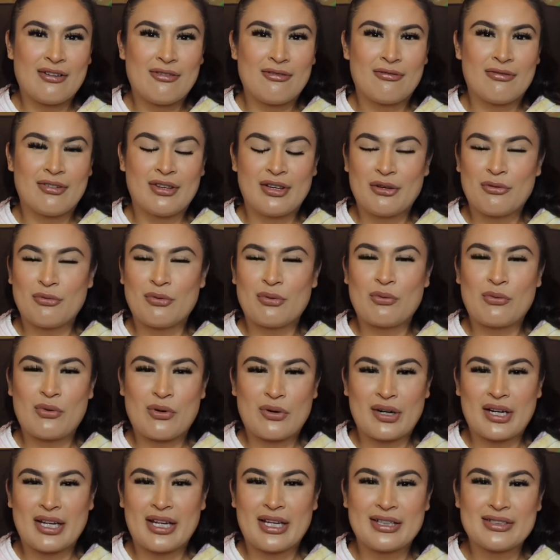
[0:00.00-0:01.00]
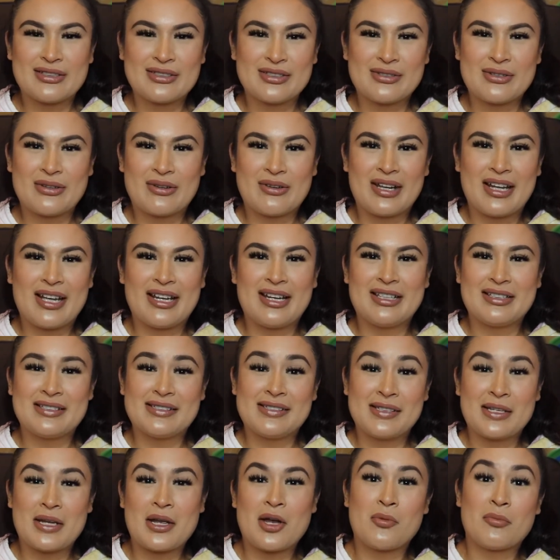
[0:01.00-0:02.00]
really rewarding to go ahead and
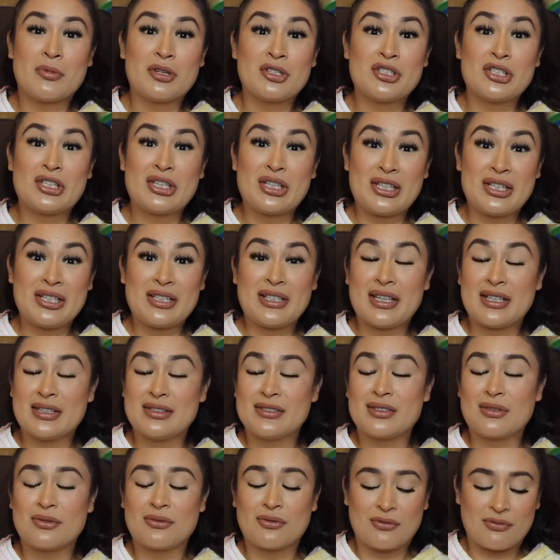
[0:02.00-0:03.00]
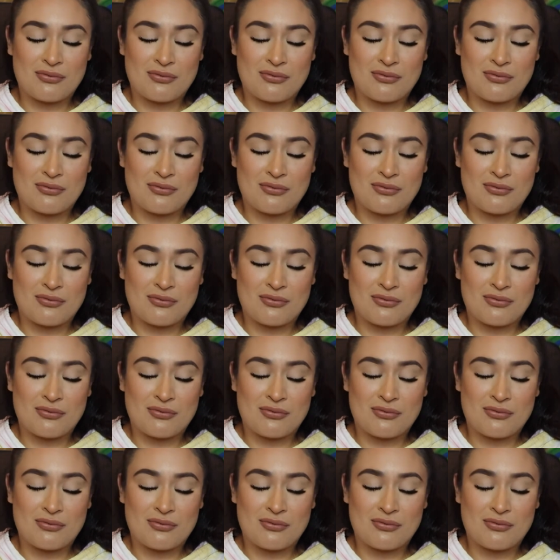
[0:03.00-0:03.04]
see how much he is